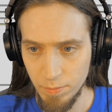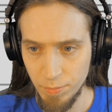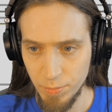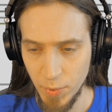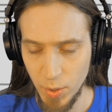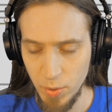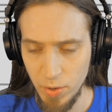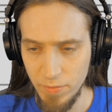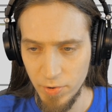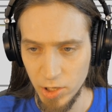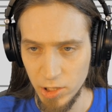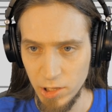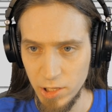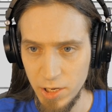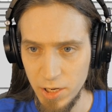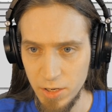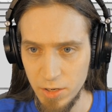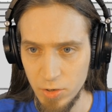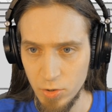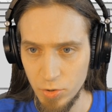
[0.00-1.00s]
Now we have a
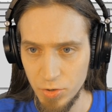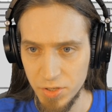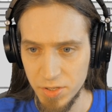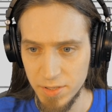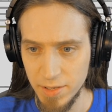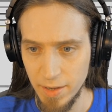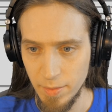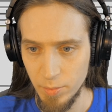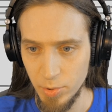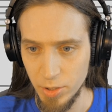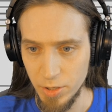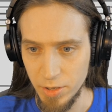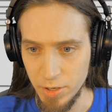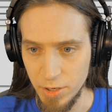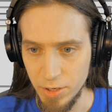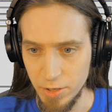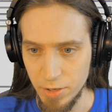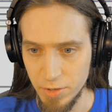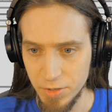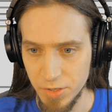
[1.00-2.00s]
clean noise sample in
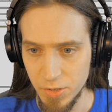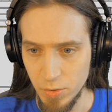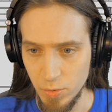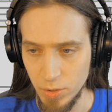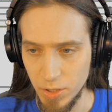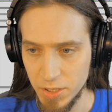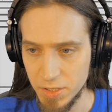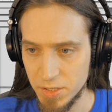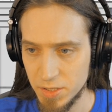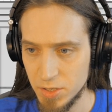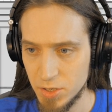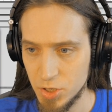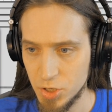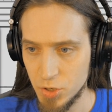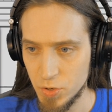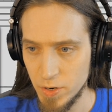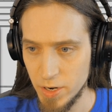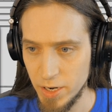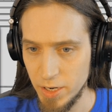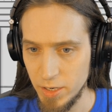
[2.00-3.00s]
here, so let's
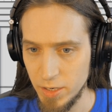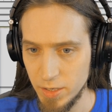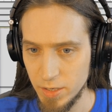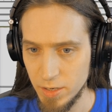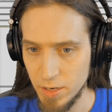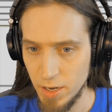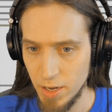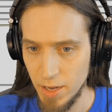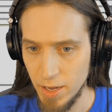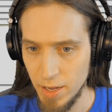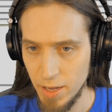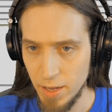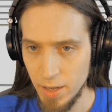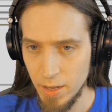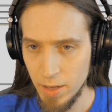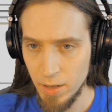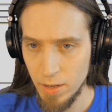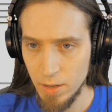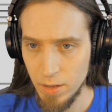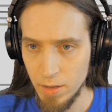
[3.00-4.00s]
try it.
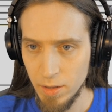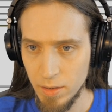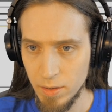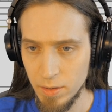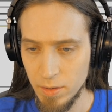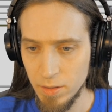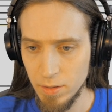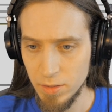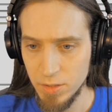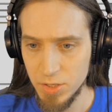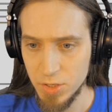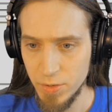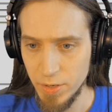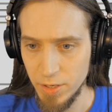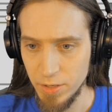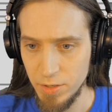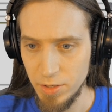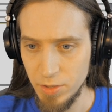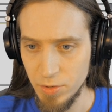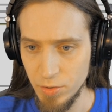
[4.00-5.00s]
Let's try
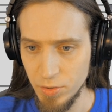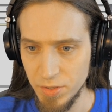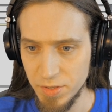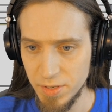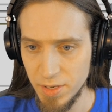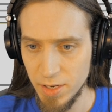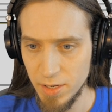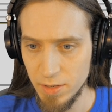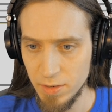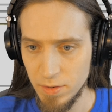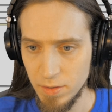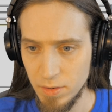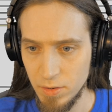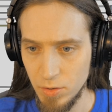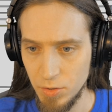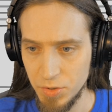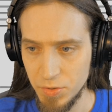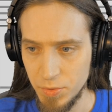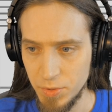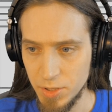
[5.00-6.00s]
and denoise that,
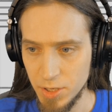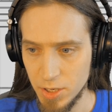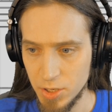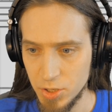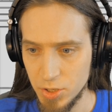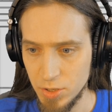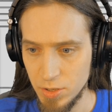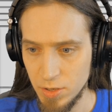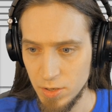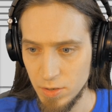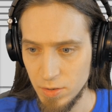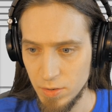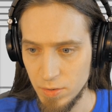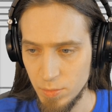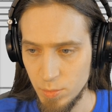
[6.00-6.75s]
noise reduction.